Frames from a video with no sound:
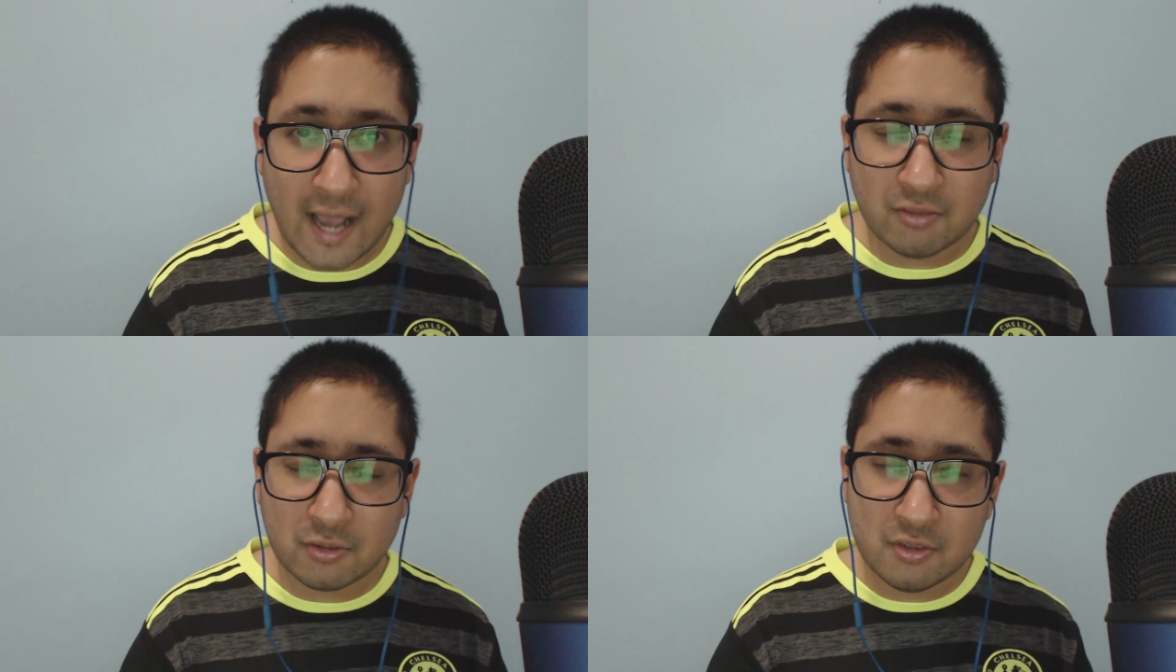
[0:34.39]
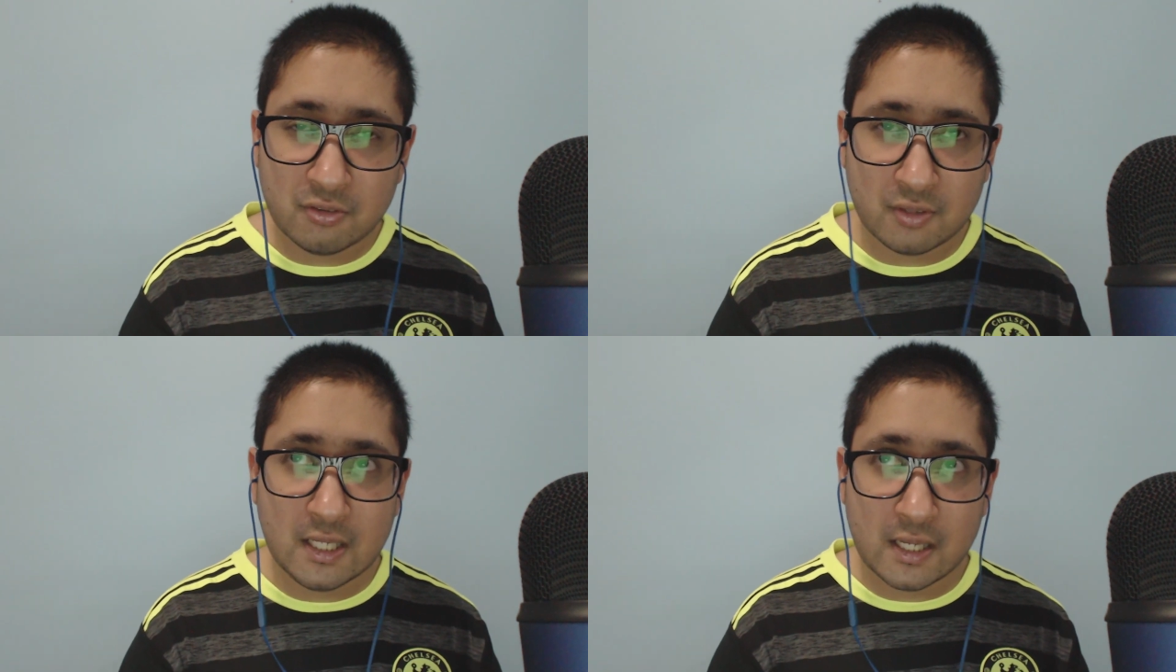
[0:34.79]
ask
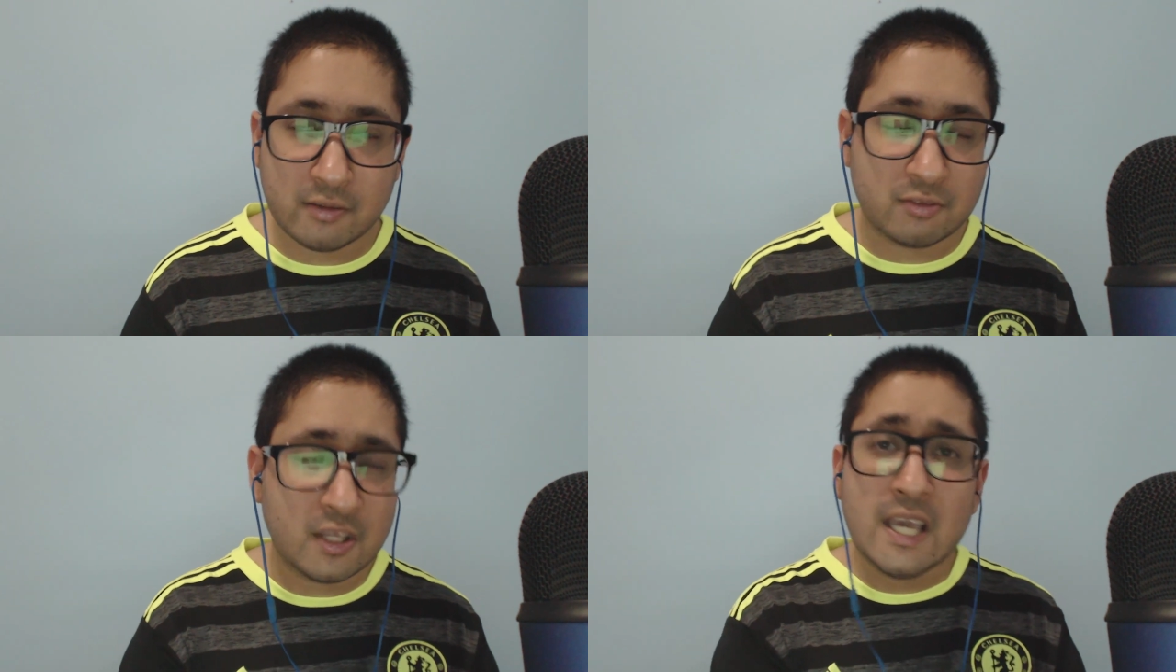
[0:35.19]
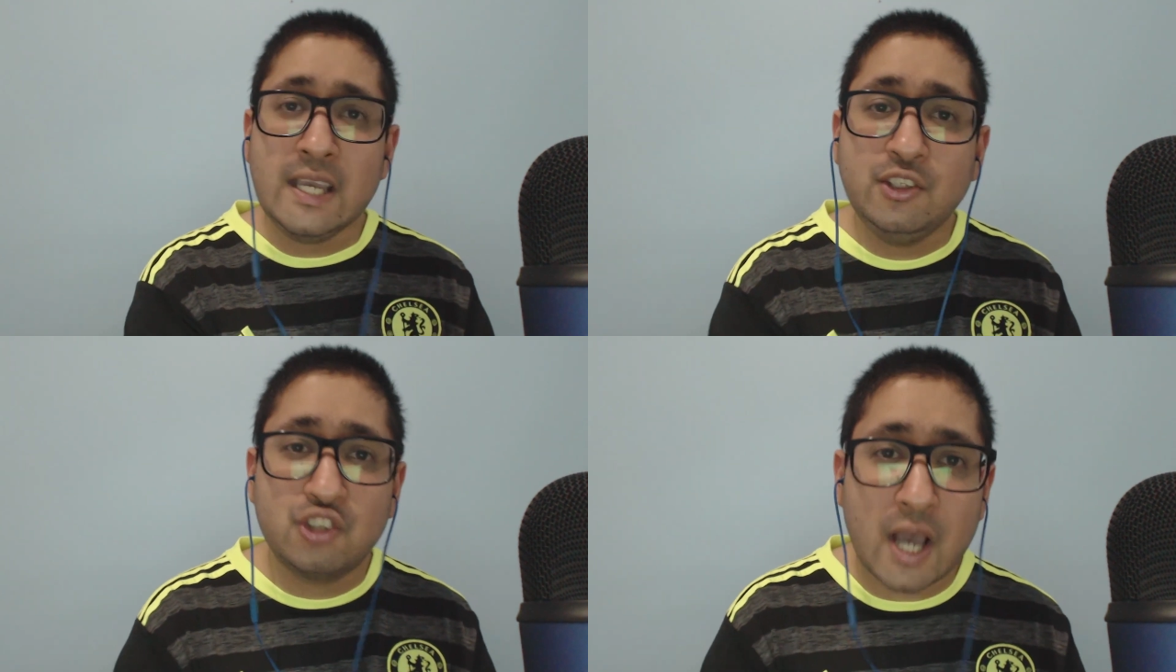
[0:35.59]
to see his
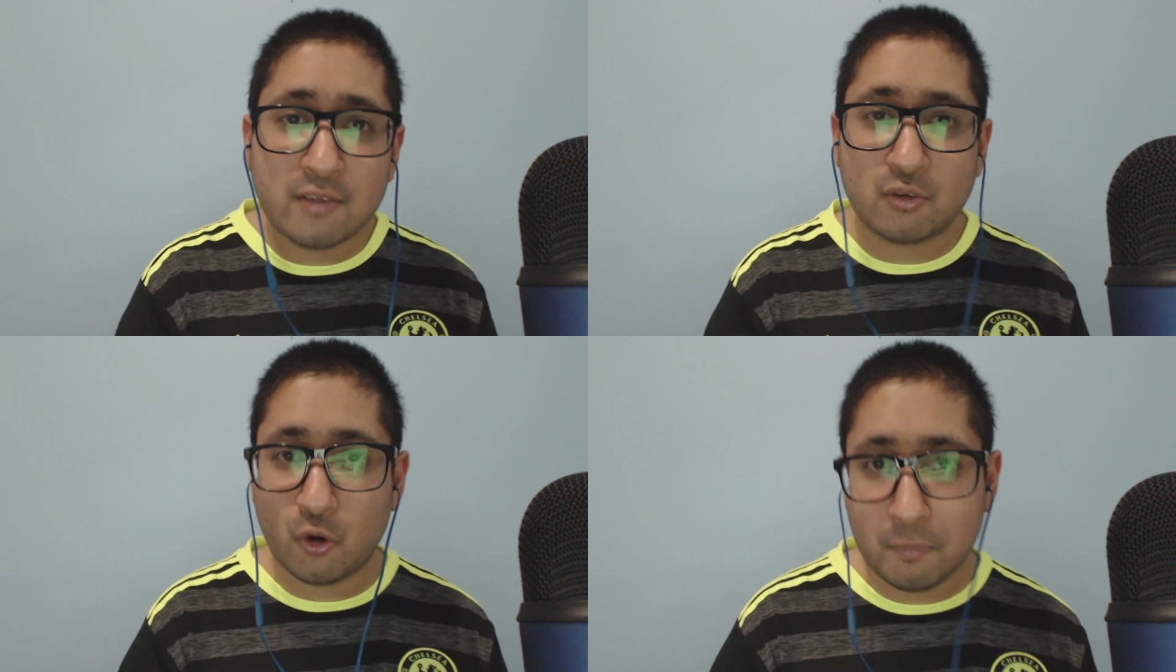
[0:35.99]
ijazah,